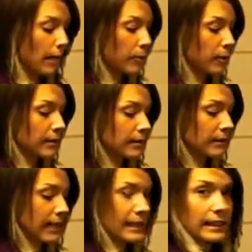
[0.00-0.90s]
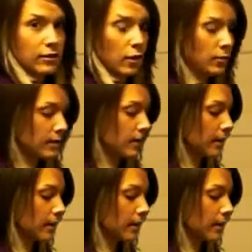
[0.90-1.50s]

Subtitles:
I'm going to lightly toast